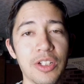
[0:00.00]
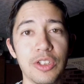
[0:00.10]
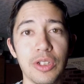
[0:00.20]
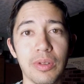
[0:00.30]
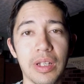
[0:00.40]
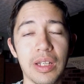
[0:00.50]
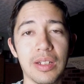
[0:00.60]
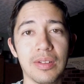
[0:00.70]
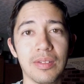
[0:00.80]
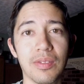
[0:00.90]

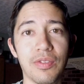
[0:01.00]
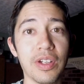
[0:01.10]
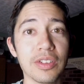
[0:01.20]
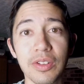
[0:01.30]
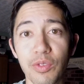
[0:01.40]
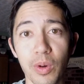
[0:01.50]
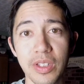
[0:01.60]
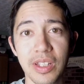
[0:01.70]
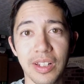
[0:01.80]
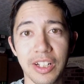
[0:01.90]
doing failed
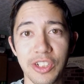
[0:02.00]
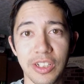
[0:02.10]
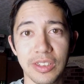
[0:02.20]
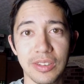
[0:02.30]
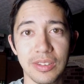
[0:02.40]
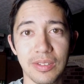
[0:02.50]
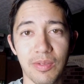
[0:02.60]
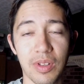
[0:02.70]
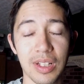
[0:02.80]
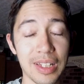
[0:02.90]
invoice
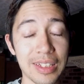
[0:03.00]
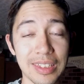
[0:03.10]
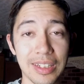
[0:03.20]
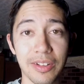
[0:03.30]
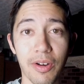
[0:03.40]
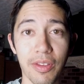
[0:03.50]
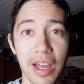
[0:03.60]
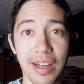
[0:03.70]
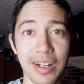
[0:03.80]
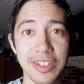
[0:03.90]
collecting and all
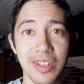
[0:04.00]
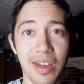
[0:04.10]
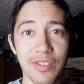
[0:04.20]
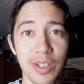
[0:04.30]
that kind of stuff.